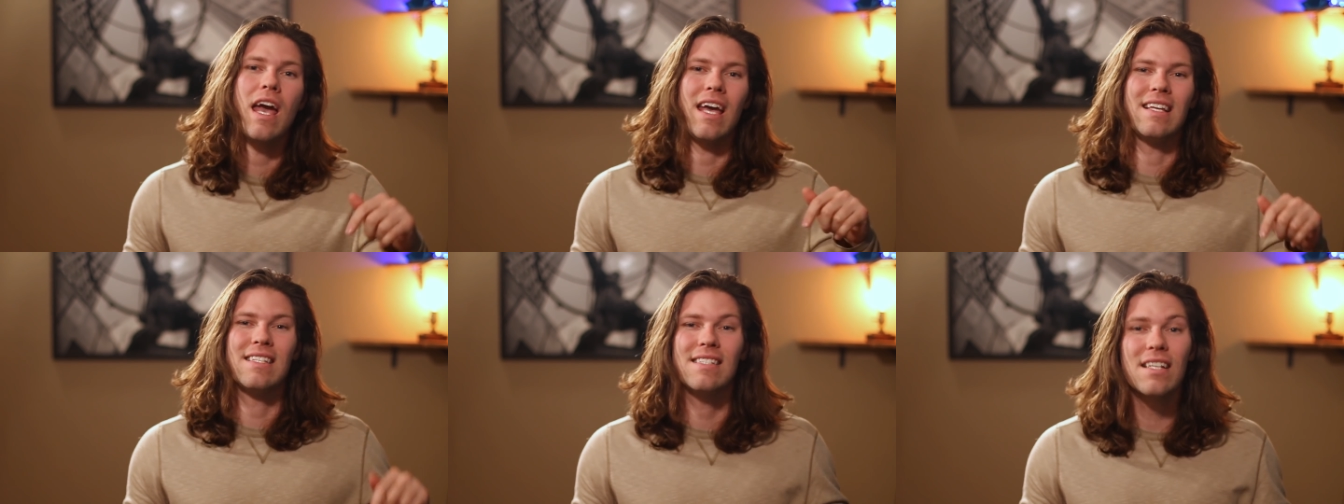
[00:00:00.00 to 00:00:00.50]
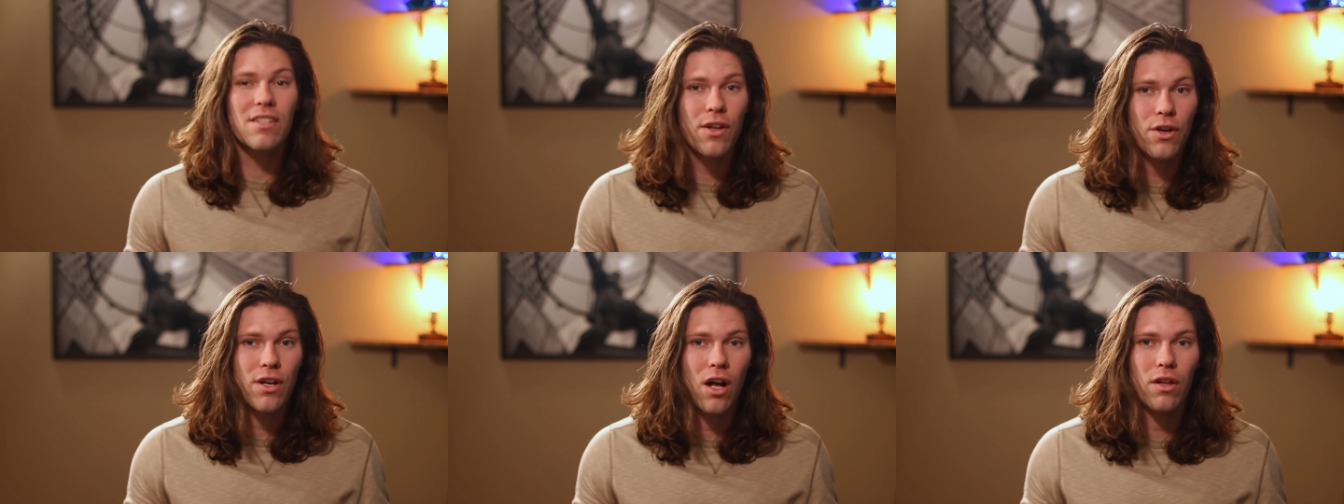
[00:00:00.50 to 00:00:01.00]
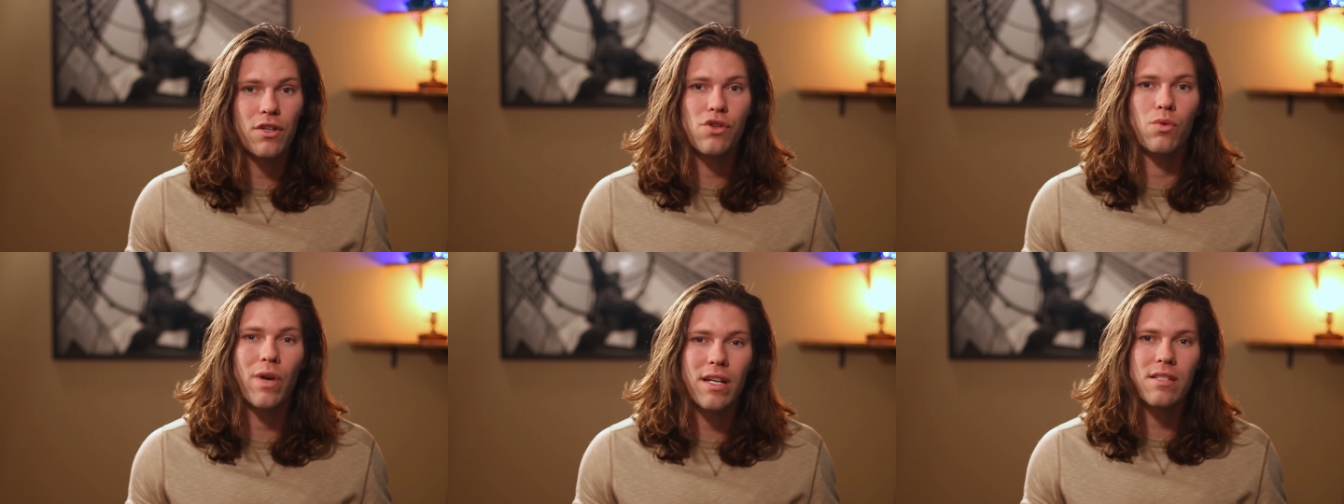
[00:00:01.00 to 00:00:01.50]
a $600
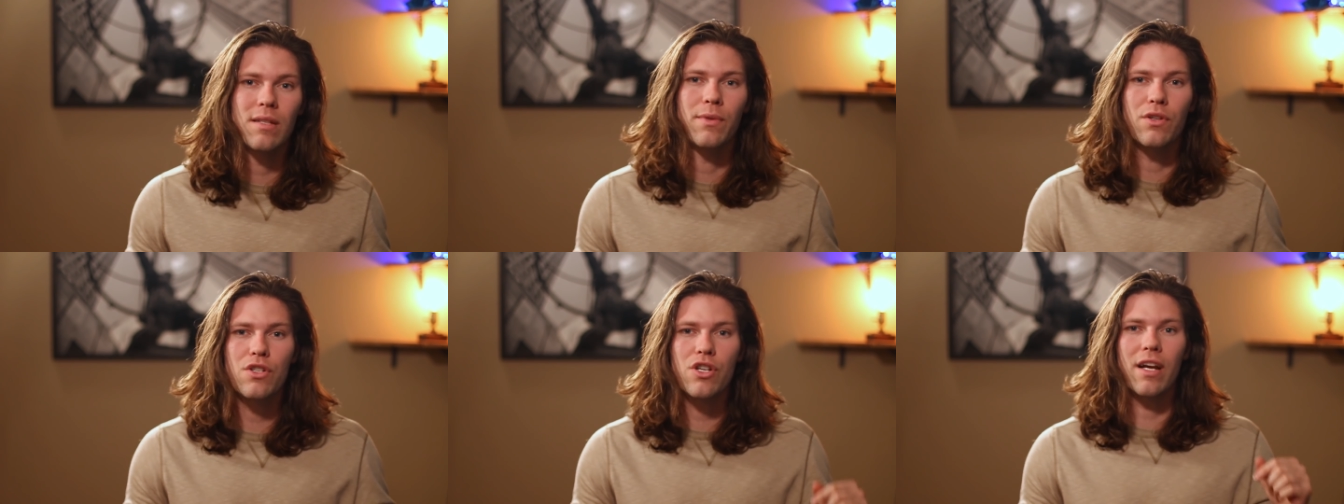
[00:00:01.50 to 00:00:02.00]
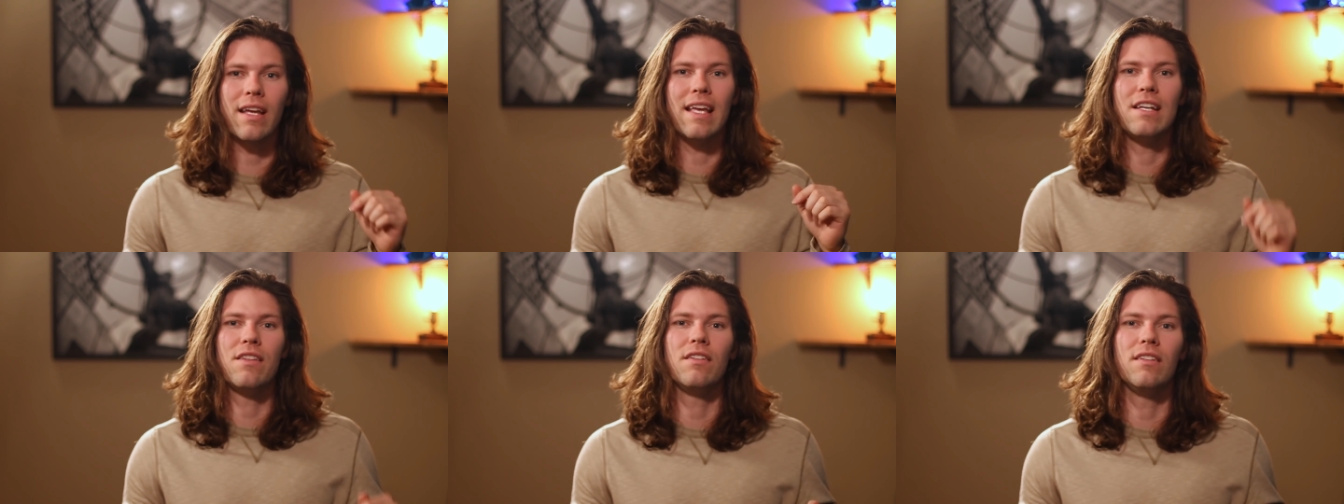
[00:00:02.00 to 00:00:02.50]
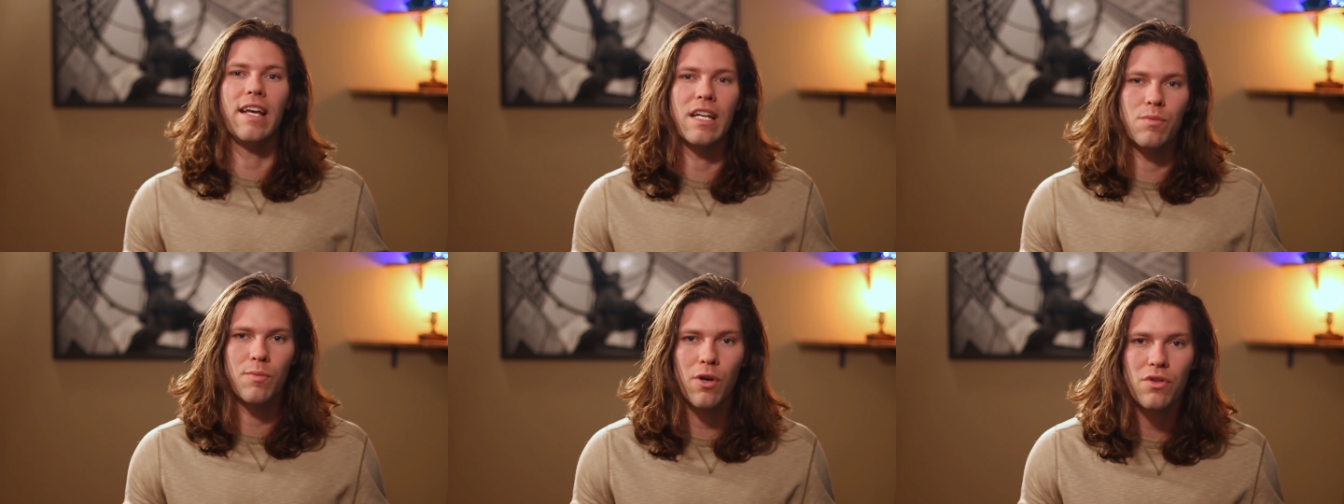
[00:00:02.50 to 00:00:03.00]
direct stimulus check into the
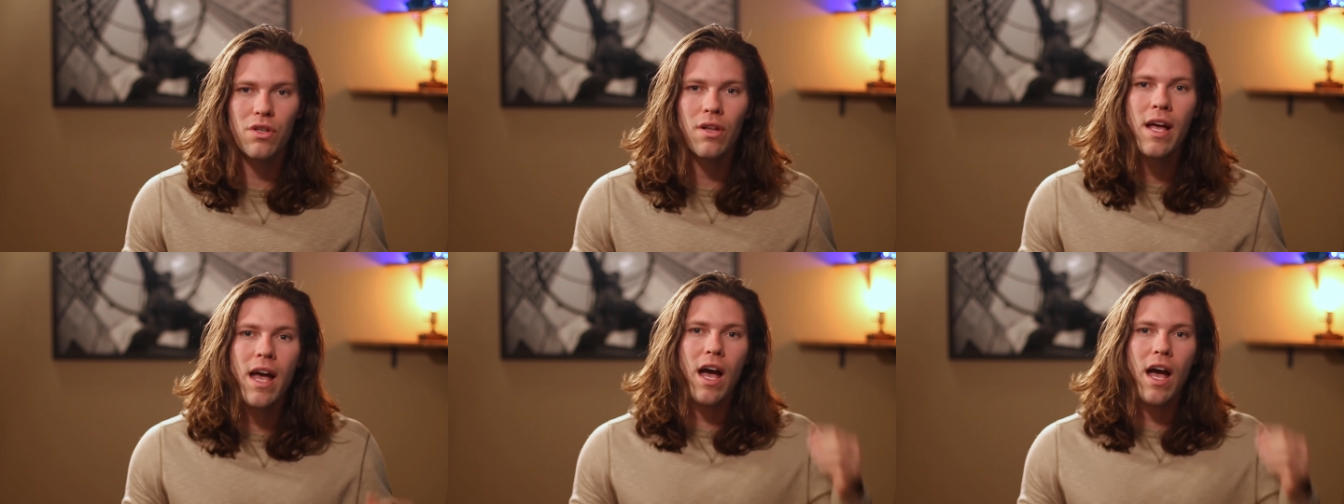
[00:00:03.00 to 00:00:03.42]
latest proposal.